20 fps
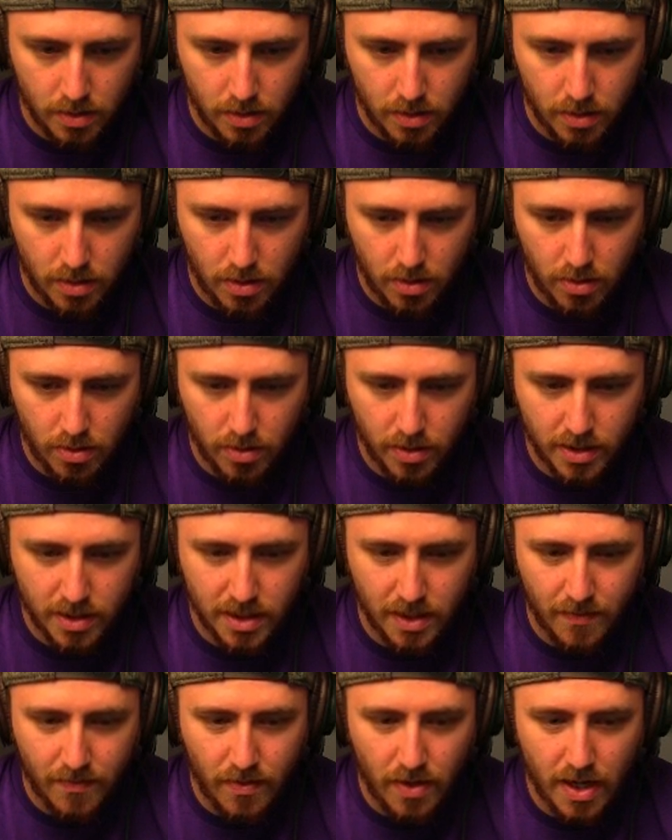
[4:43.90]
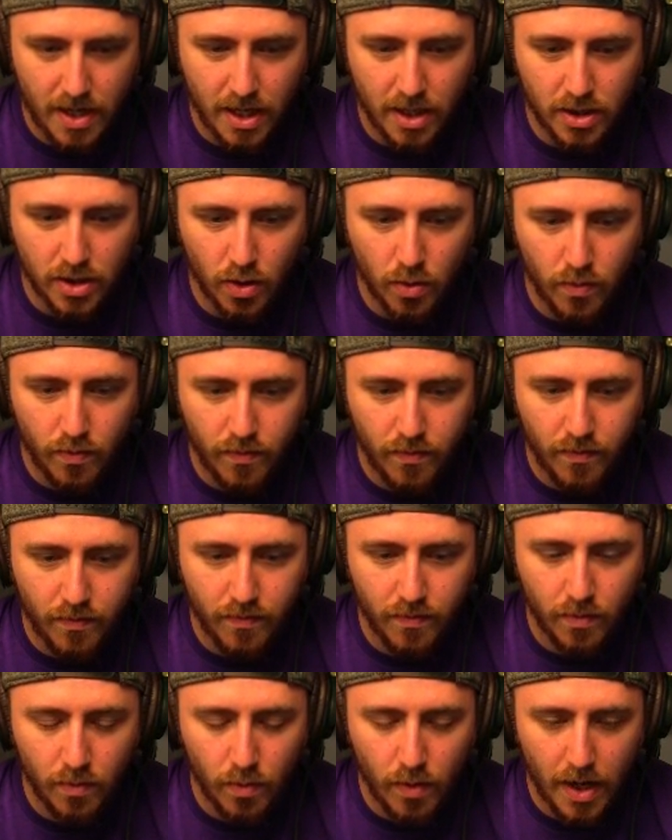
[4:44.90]
Oh, except for I got the.
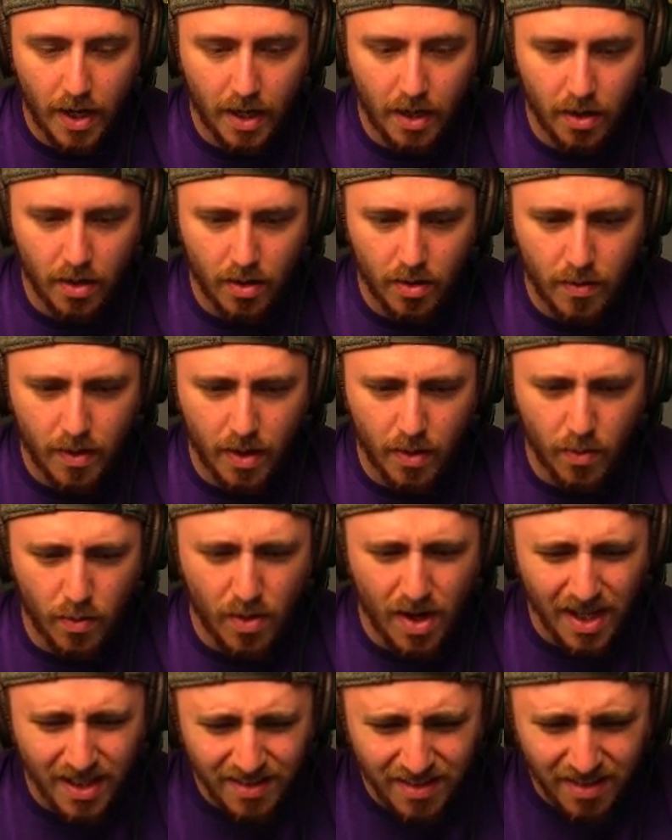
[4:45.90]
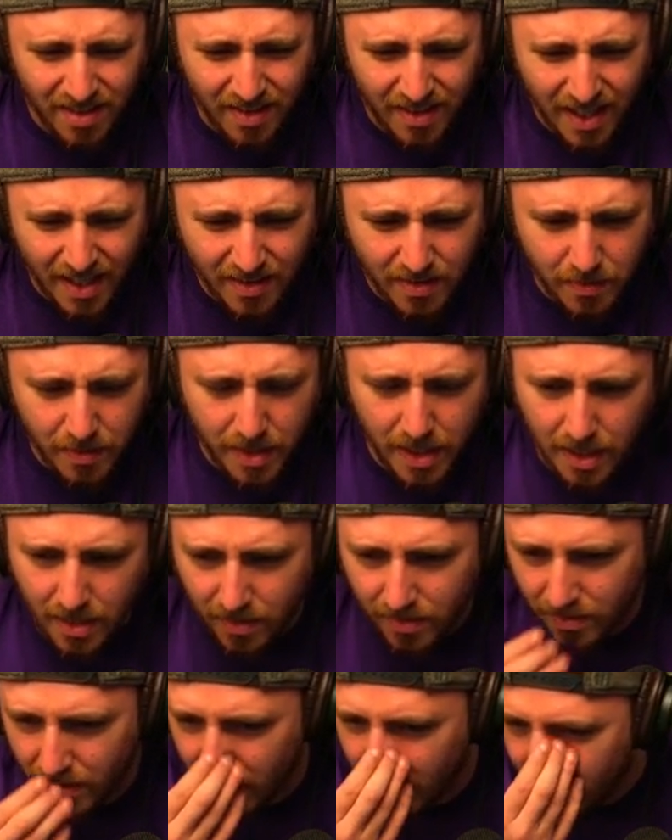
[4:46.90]
Wait, what? That doesn't make any
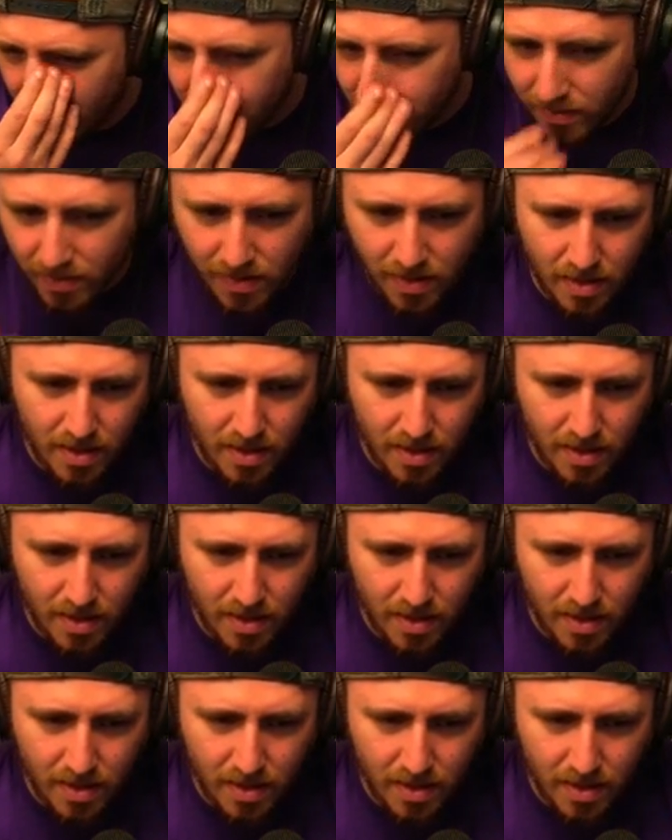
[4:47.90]
sense.